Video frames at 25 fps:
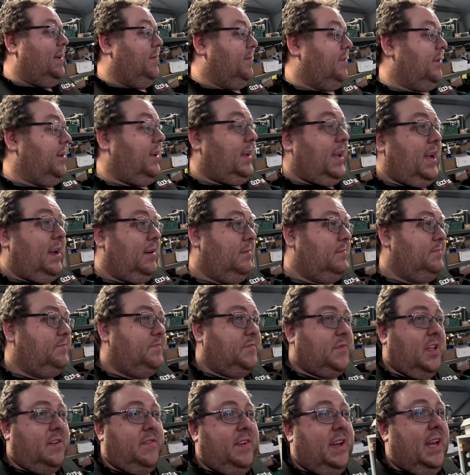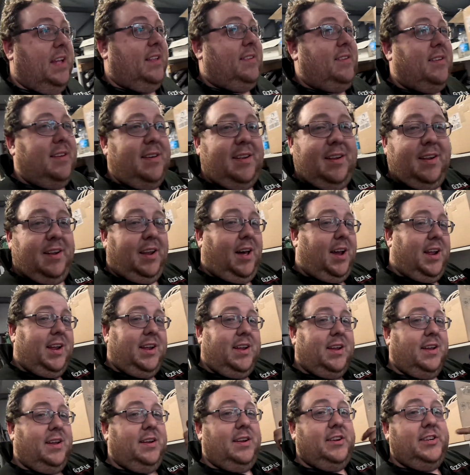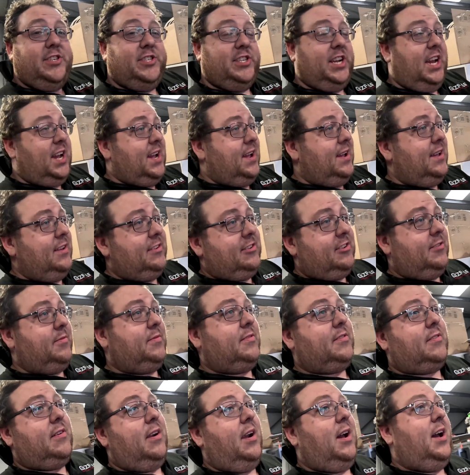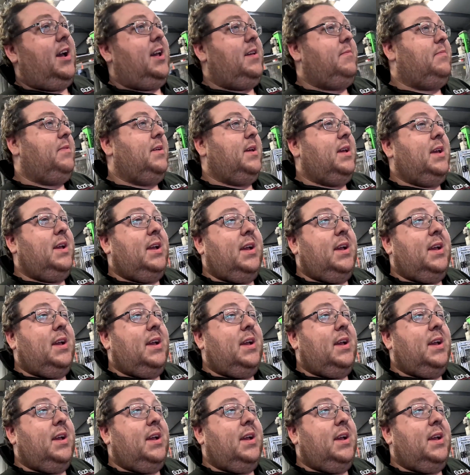So yeah, don't forget to like, share, subscribe,